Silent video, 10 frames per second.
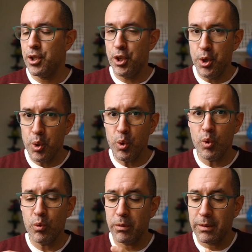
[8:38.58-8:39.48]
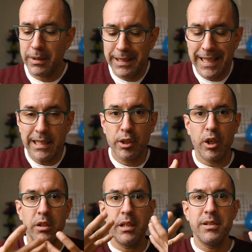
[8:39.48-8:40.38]
you get
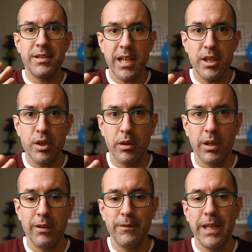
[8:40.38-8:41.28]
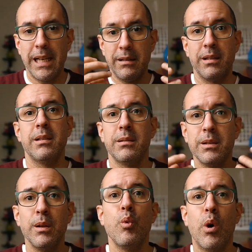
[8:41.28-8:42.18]
condensation of that
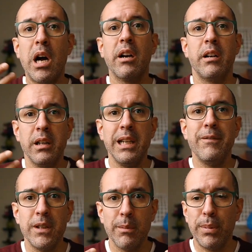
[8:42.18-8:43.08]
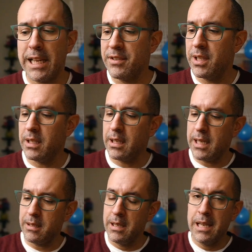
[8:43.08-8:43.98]
water leaving the plastic.
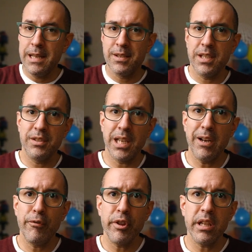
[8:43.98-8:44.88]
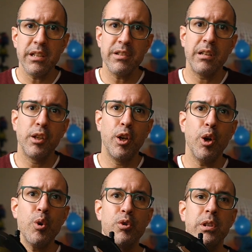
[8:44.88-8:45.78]
And since everything is
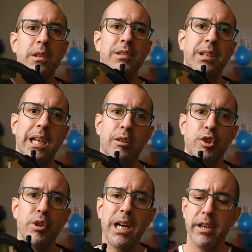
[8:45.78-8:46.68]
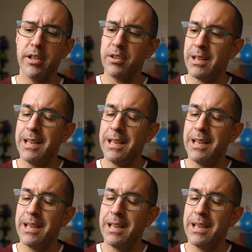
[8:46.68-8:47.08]
enclosed in these kind of dryers,